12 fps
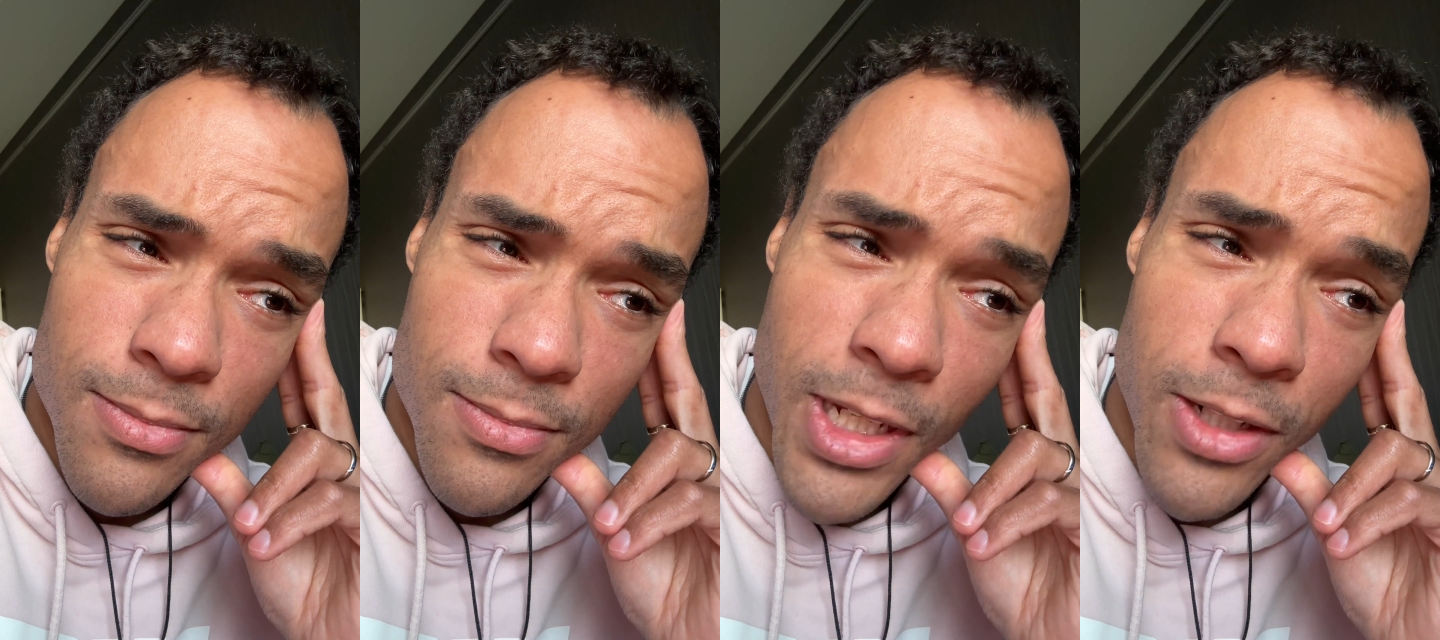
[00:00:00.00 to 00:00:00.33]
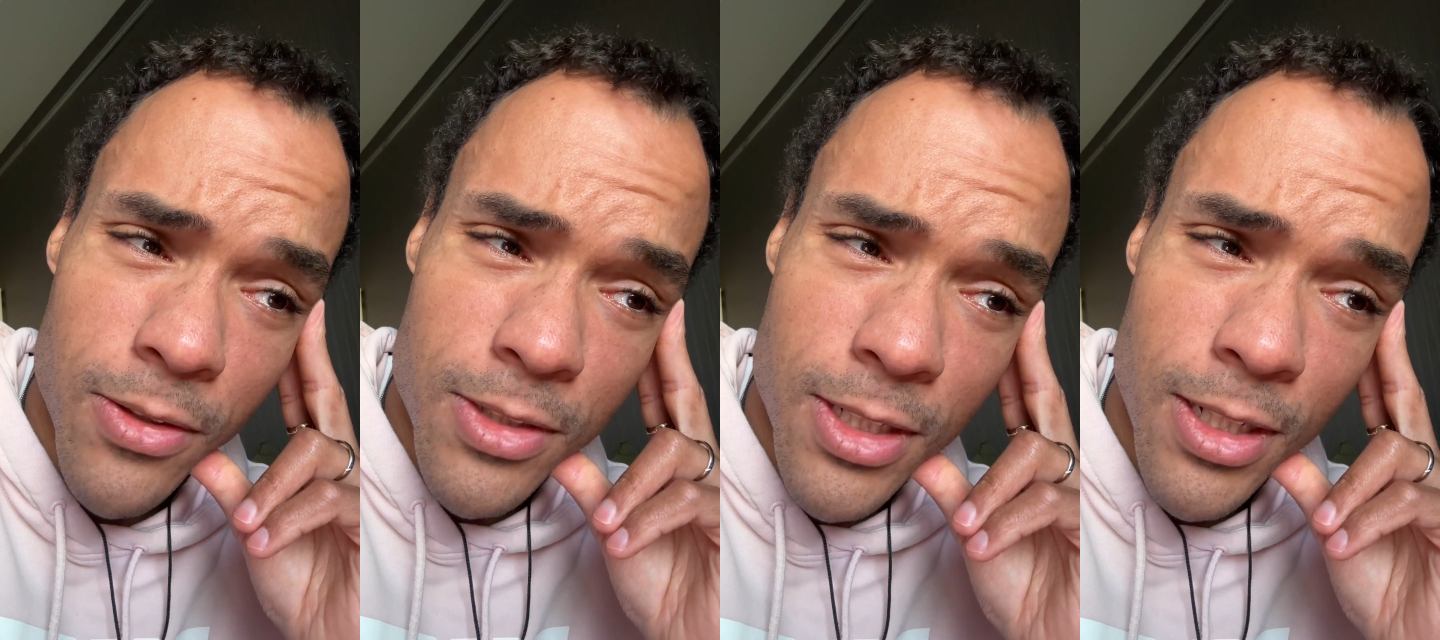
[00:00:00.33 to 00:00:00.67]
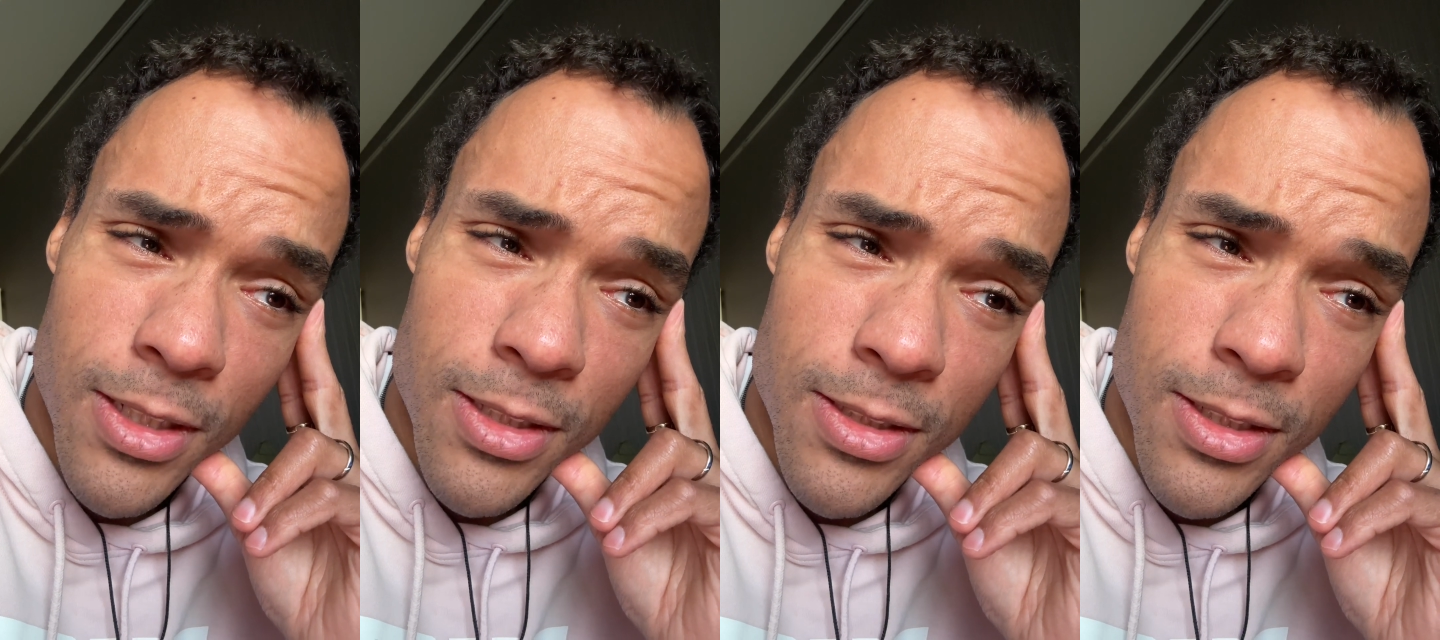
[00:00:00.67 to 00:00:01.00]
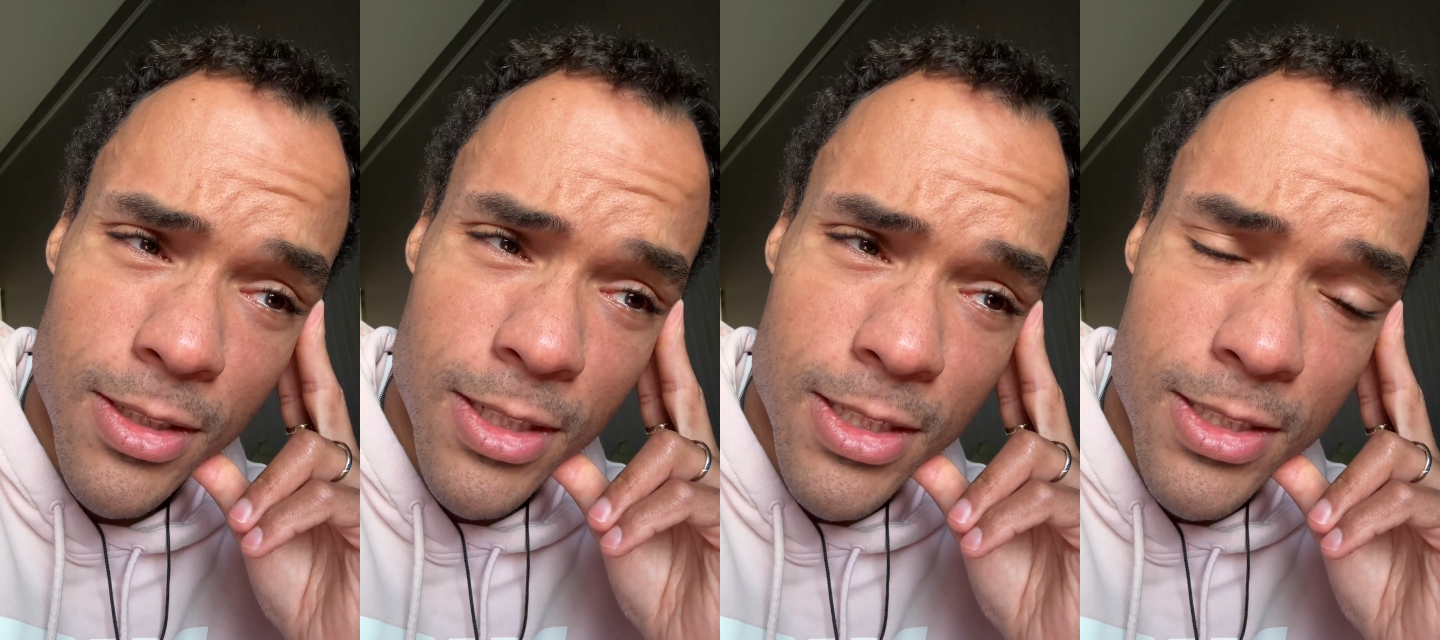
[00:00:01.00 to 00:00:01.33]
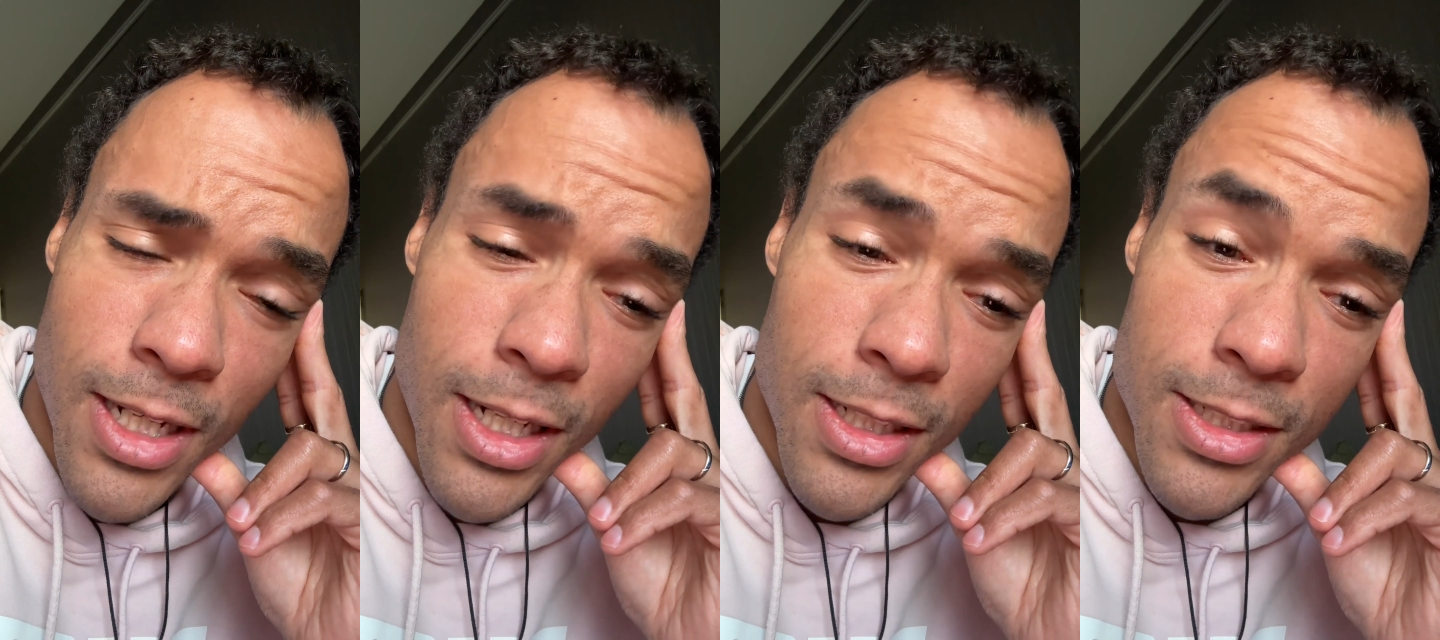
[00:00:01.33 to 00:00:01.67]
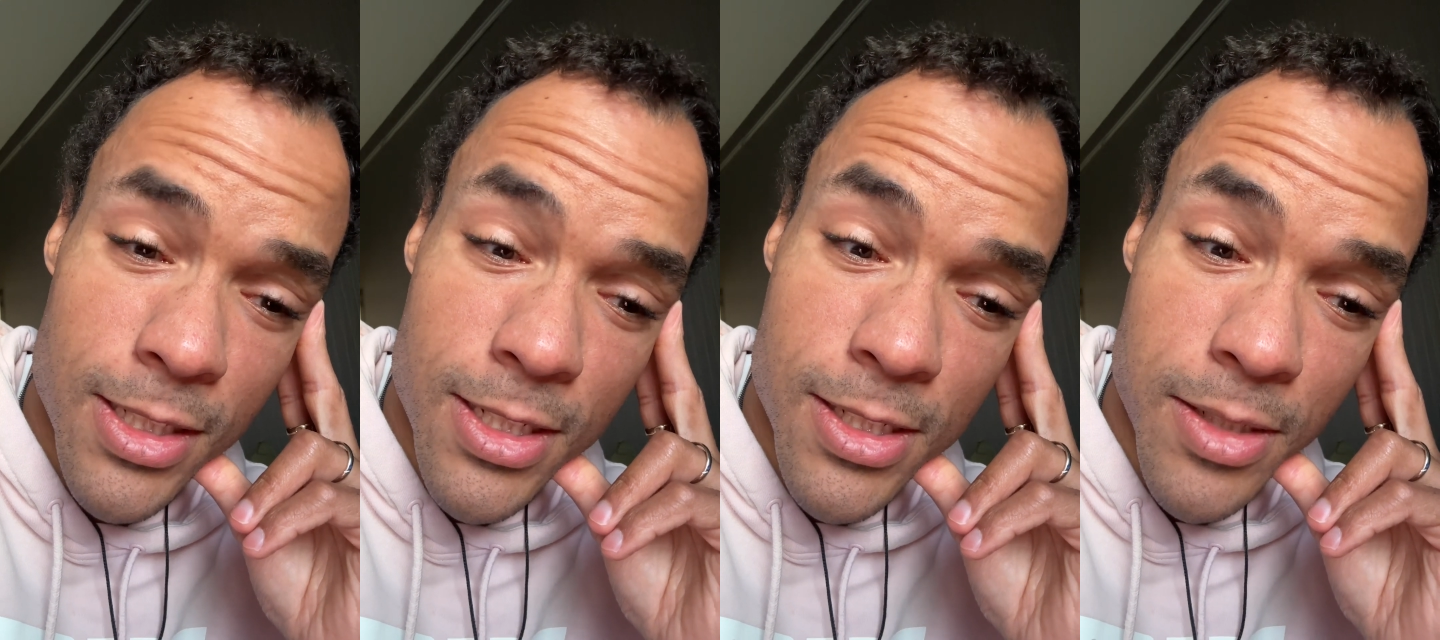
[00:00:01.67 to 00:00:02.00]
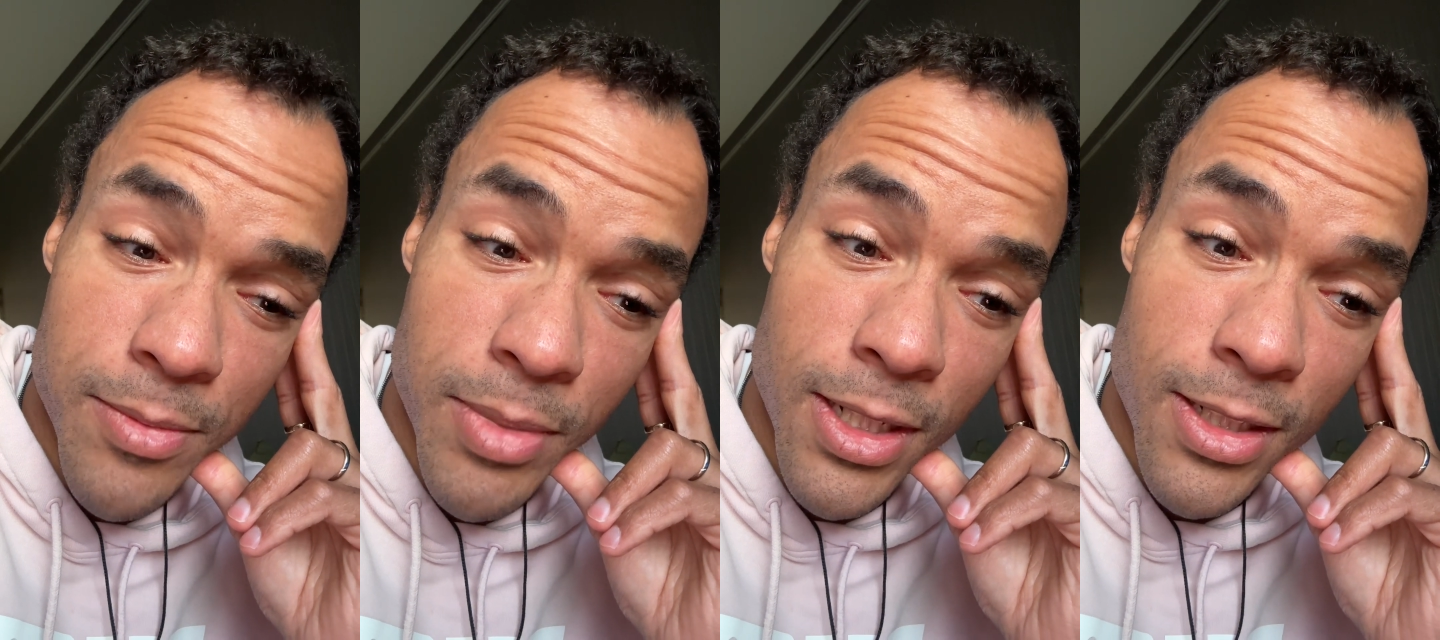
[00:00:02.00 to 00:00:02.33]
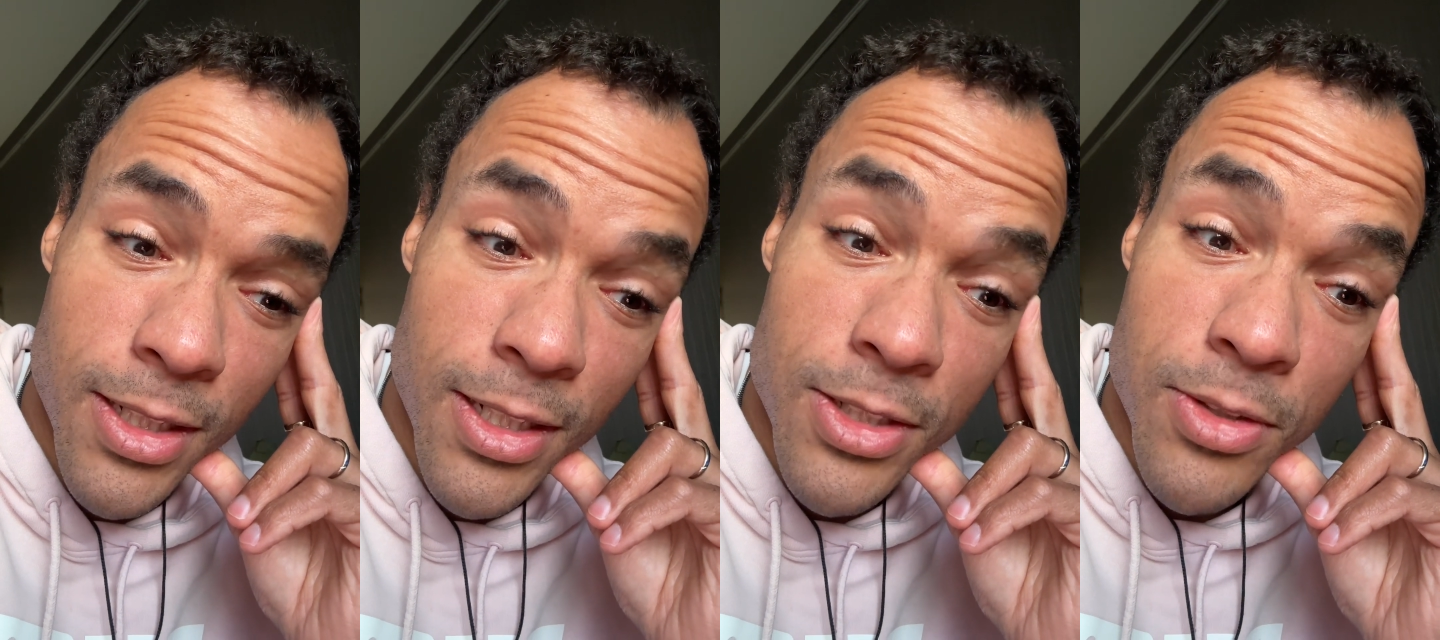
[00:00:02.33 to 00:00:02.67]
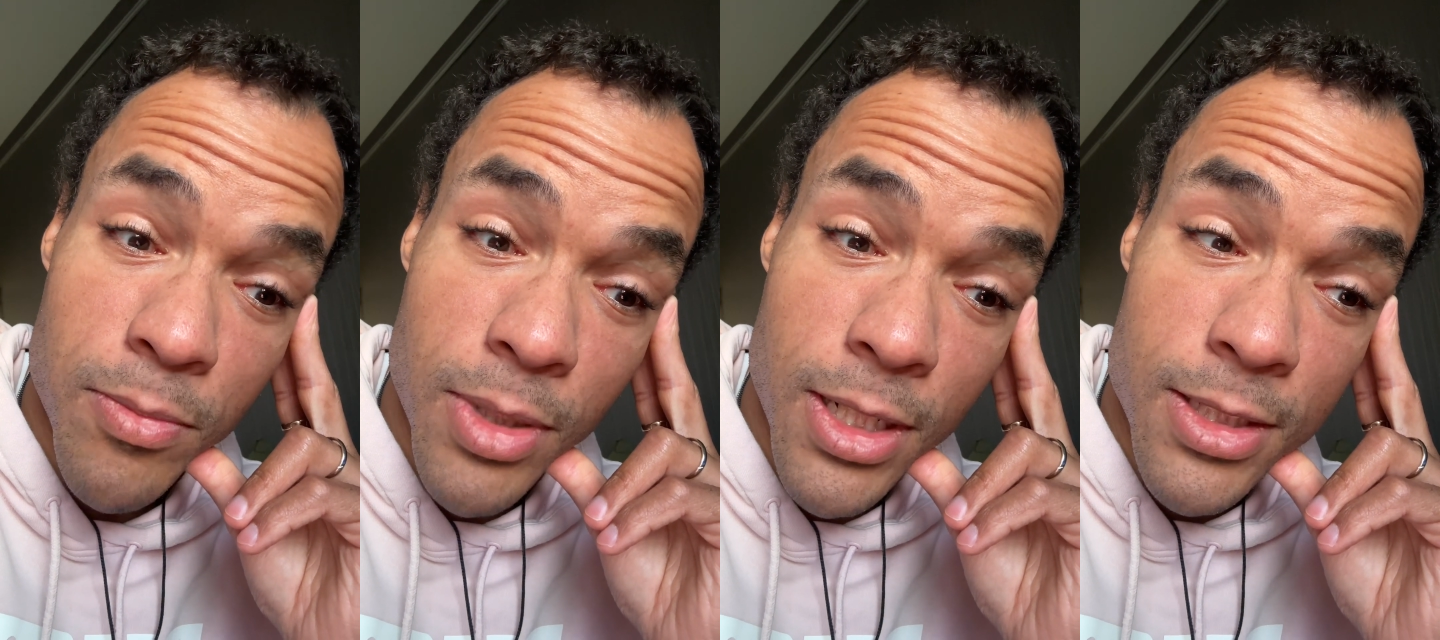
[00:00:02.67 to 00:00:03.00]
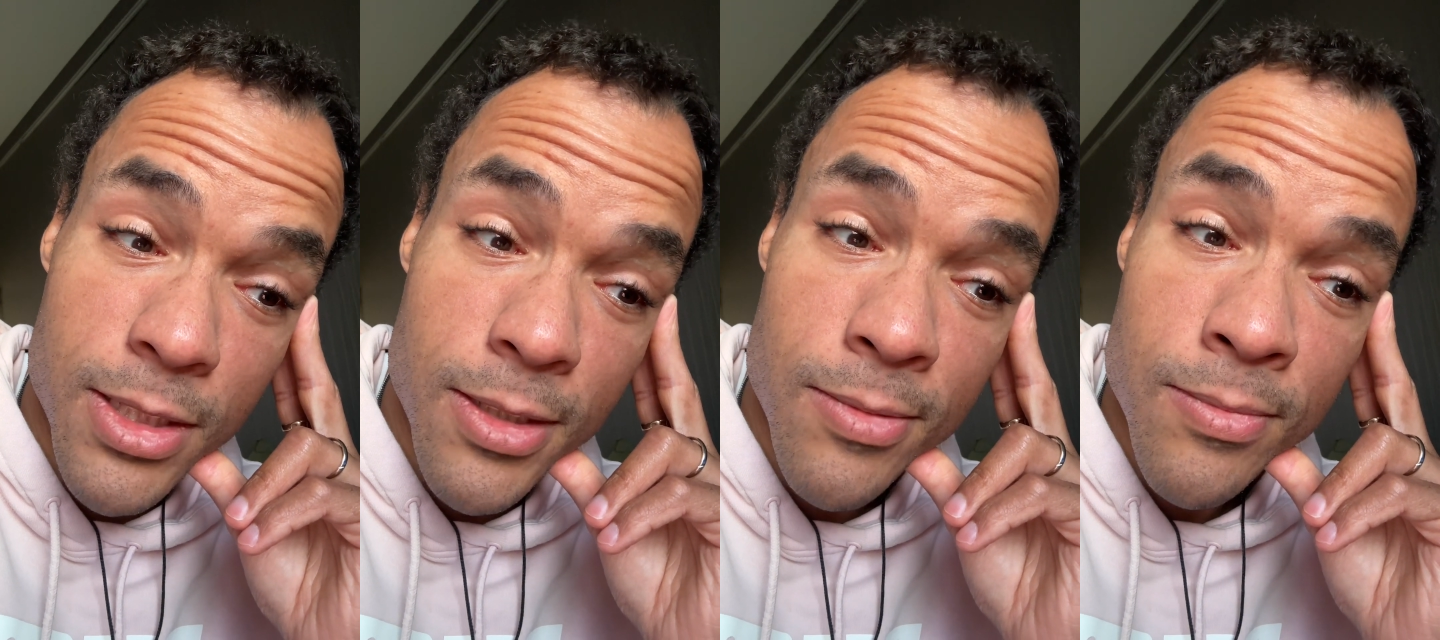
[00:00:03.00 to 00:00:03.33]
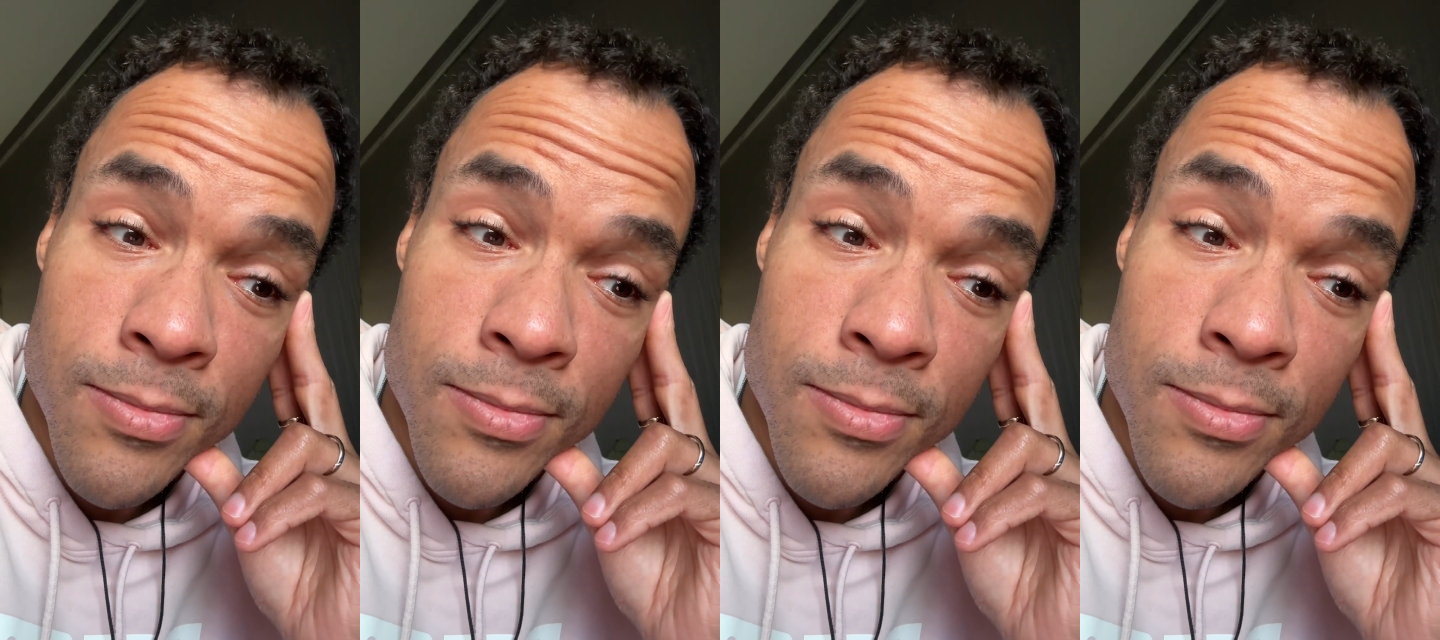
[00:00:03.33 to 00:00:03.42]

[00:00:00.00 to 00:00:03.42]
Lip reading: Inner silence. Because that silence isn't a bad thing. It's a blessing.